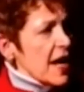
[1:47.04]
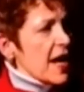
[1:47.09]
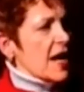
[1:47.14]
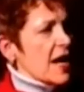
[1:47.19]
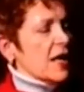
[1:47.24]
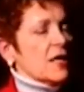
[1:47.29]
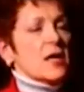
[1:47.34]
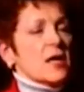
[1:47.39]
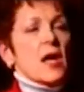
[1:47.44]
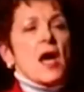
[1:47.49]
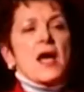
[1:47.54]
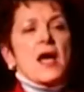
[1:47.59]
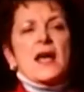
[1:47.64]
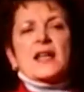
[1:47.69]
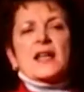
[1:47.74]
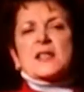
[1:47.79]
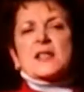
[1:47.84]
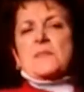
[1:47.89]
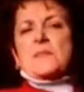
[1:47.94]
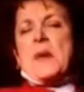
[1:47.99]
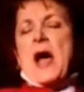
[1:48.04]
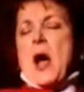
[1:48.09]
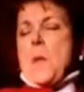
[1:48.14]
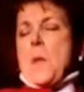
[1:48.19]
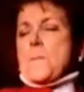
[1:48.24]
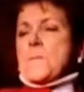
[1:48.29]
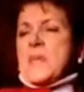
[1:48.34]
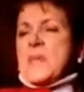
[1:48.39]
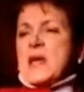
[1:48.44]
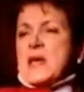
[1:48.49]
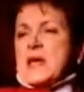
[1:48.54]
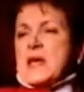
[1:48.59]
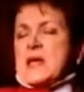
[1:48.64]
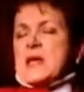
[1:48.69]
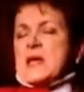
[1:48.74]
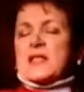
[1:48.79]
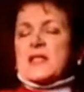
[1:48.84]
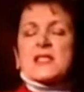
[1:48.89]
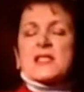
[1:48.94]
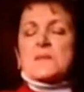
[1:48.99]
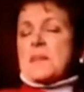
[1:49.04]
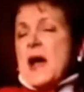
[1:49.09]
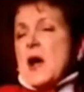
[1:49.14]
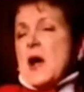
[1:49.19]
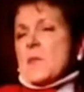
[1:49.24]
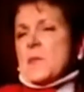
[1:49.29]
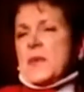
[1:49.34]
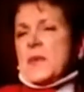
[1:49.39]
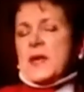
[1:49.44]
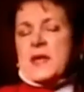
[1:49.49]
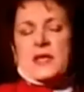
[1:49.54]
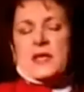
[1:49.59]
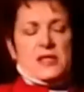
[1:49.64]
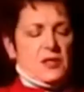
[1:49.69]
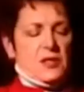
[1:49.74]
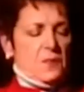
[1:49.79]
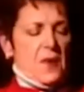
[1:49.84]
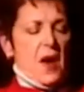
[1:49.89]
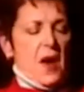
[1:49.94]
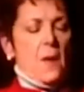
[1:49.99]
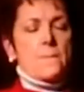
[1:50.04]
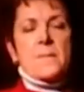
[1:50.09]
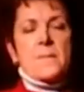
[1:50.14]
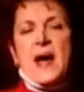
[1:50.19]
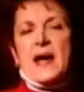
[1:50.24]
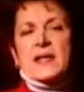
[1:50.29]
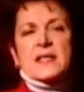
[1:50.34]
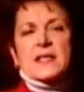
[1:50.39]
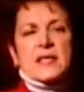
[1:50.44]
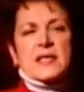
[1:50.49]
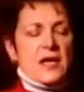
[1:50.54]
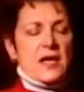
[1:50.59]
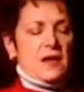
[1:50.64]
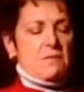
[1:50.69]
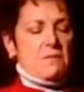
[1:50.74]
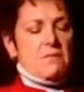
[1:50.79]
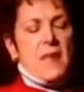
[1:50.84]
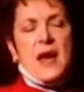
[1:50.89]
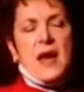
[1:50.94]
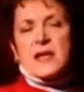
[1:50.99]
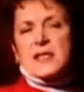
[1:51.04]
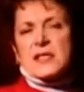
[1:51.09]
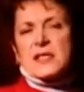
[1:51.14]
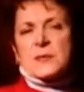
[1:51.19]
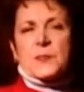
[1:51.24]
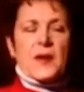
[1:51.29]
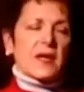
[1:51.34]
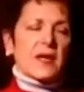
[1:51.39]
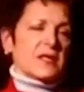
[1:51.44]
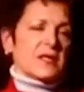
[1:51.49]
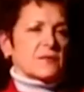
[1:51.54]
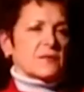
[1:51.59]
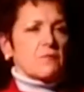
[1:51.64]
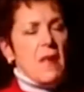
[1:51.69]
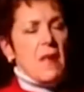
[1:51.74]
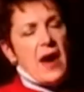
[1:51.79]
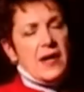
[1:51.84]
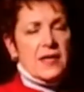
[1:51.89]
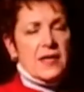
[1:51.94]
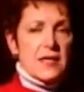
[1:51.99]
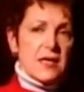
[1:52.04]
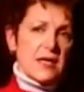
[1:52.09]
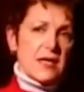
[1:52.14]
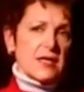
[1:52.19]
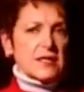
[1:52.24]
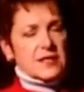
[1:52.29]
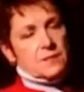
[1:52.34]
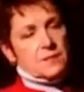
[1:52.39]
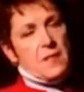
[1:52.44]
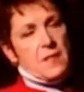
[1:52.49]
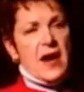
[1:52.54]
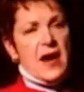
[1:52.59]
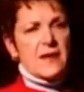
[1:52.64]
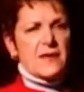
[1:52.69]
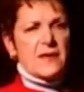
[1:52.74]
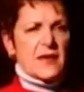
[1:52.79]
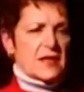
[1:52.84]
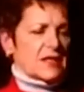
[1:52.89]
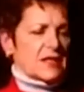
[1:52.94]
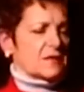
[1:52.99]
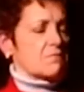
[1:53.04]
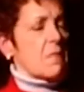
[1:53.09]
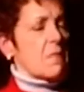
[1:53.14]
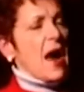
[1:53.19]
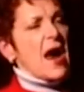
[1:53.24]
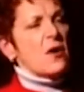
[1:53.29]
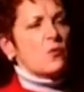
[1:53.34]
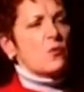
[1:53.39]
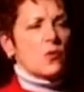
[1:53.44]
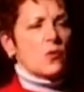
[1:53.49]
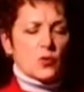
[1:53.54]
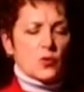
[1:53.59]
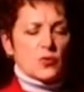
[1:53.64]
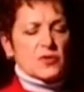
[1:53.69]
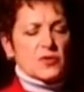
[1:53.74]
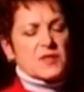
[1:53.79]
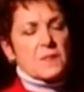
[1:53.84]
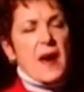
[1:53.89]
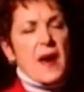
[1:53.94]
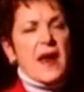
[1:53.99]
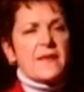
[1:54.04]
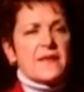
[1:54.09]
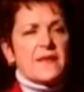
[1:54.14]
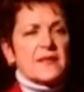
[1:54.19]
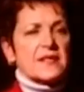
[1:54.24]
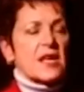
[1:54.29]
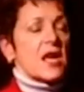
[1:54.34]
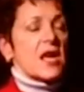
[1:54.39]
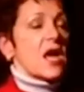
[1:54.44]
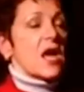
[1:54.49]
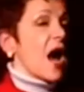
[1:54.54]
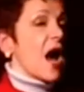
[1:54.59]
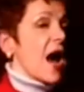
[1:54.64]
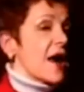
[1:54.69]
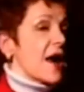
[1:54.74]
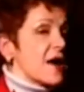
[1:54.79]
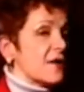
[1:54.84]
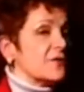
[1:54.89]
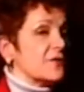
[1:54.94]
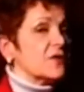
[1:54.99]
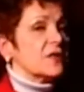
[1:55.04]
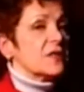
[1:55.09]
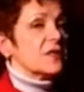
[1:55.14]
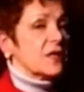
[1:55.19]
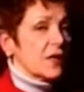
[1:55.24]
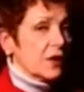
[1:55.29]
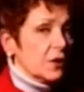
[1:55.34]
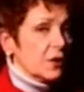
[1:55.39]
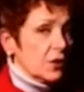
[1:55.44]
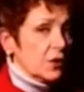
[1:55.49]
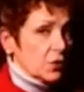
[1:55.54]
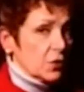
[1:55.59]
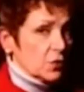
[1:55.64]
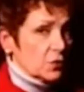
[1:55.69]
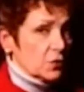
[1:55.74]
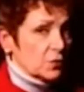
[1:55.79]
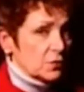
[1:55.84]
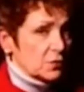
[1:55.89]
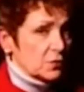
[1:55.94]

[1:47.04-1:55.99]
and it's about me, it's about me, it's about my time, my space, my needs, my this, my wounds, my this. I have to tell you